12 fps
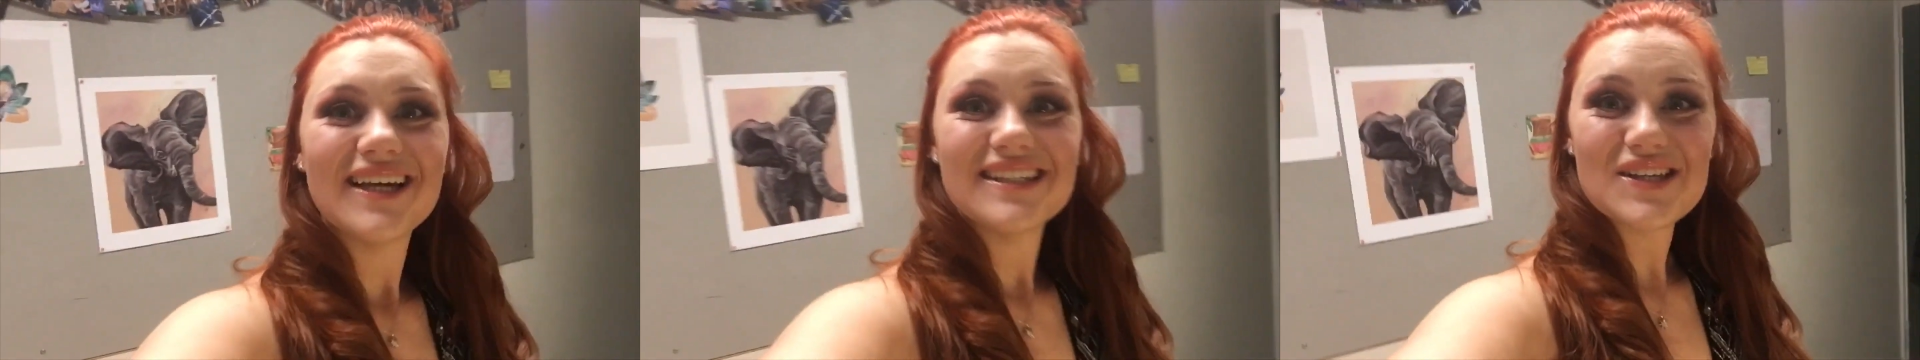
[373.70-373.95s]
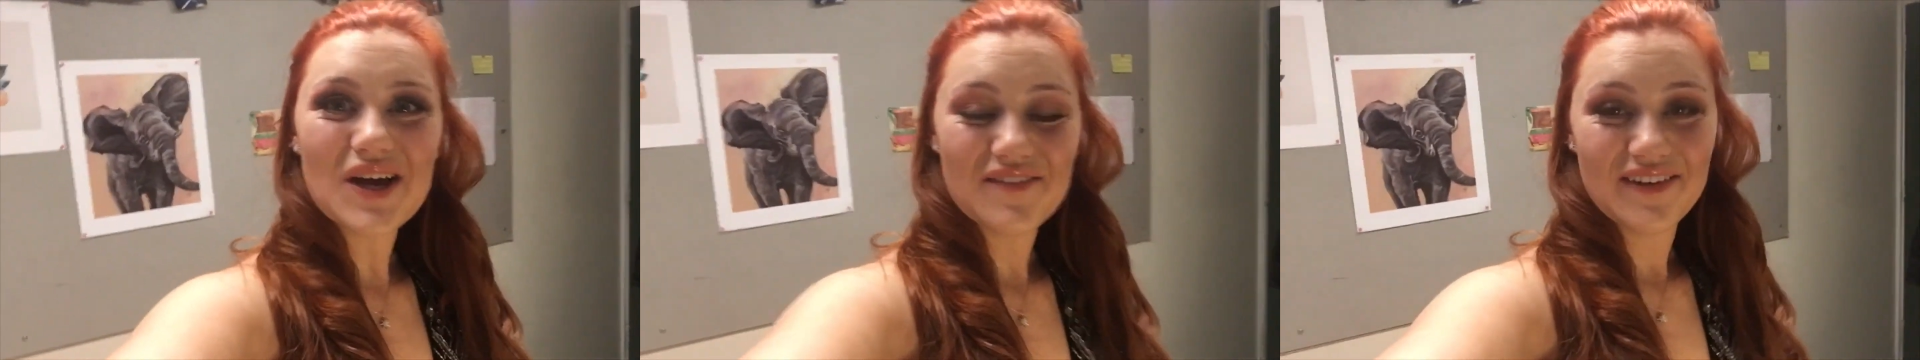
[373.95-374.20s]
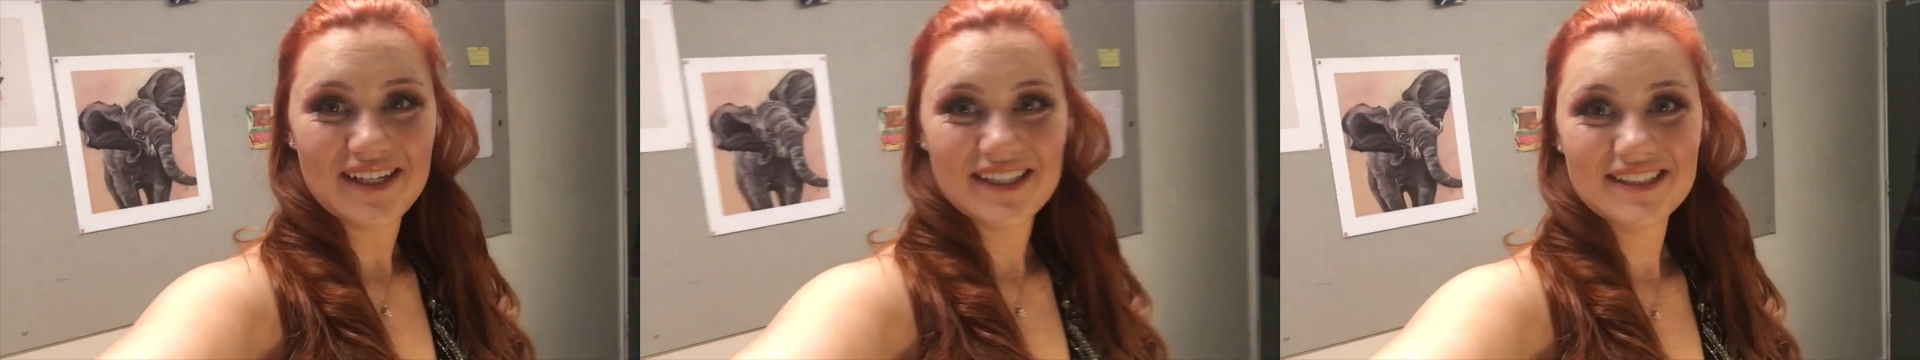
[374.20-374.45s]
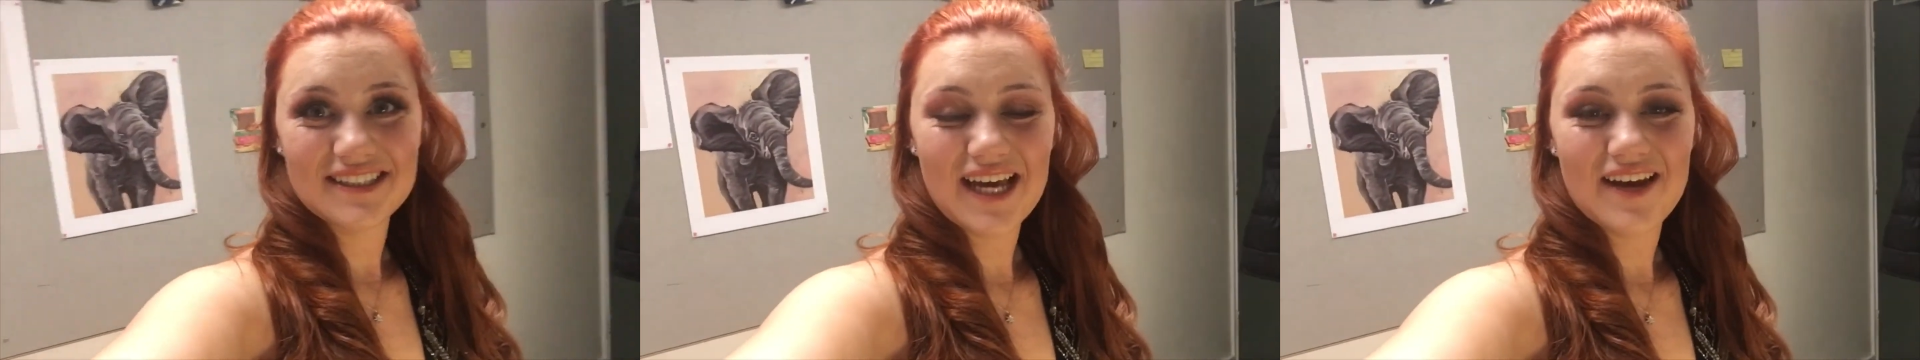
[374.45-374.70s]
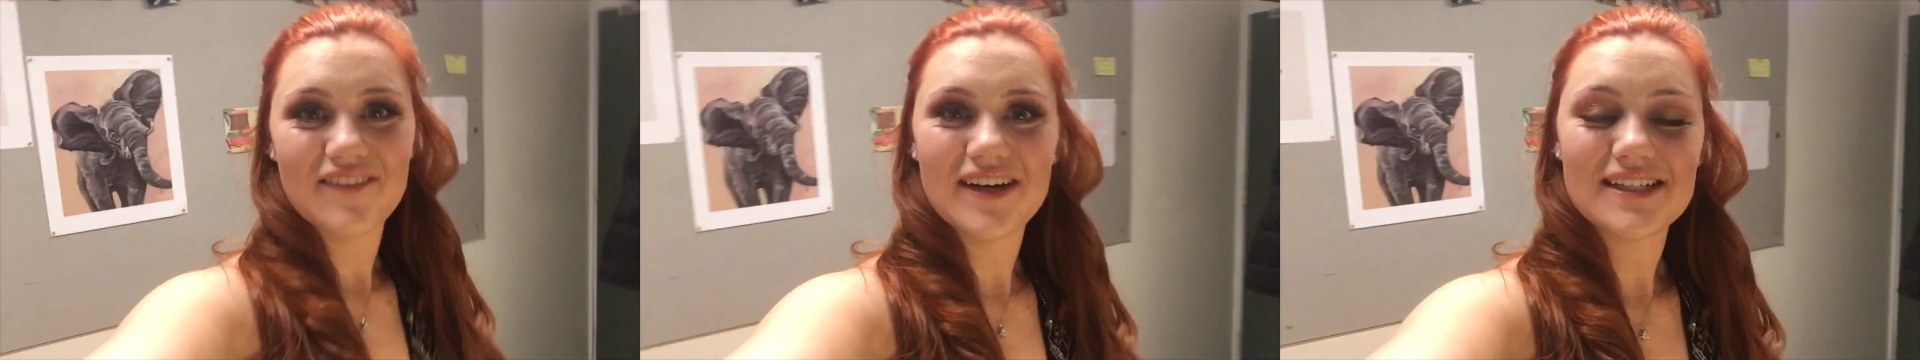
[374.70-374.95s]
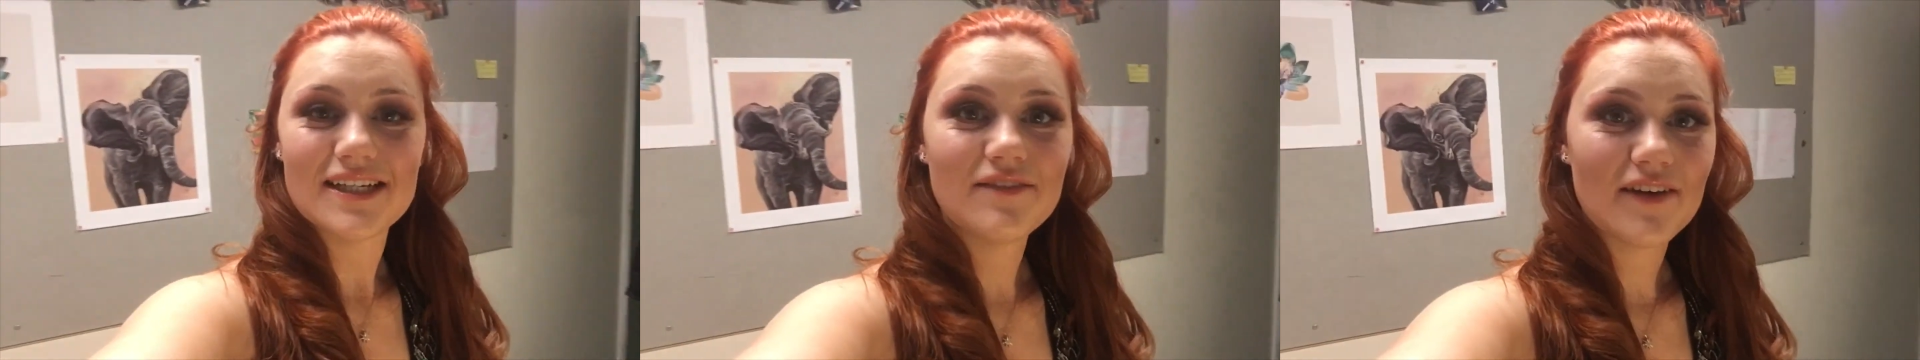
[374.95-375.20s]
So I finished getting
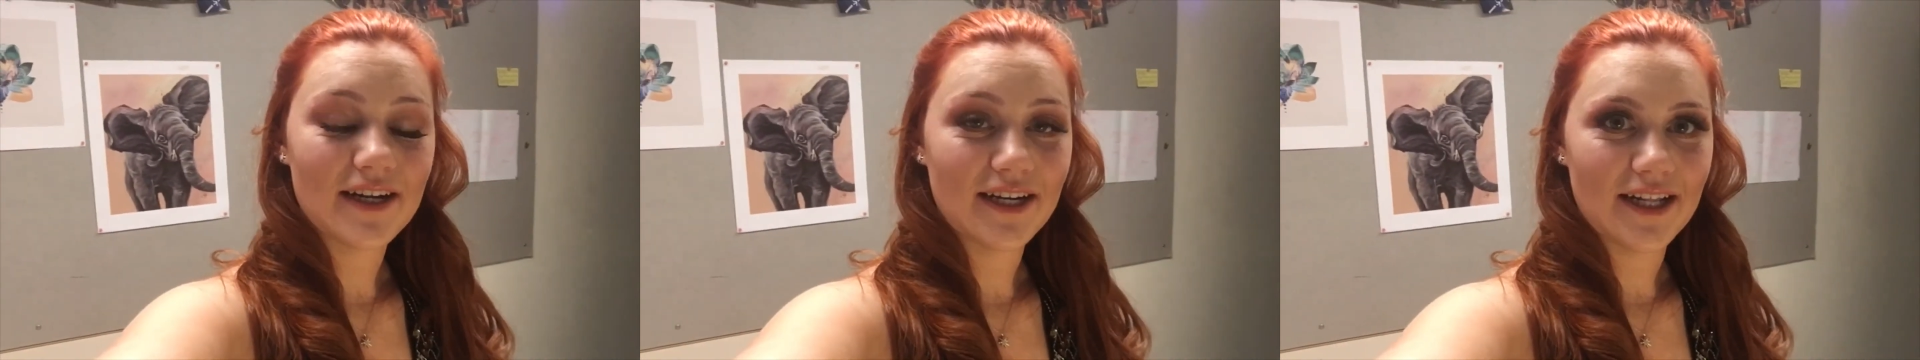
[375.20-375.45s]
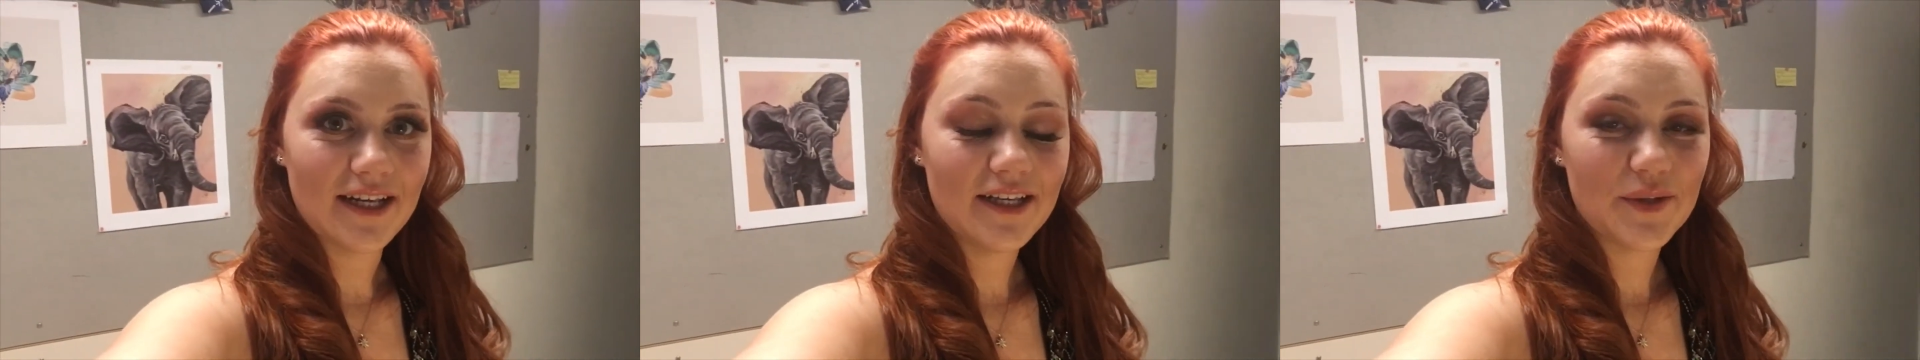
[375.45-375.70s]
ready, finally.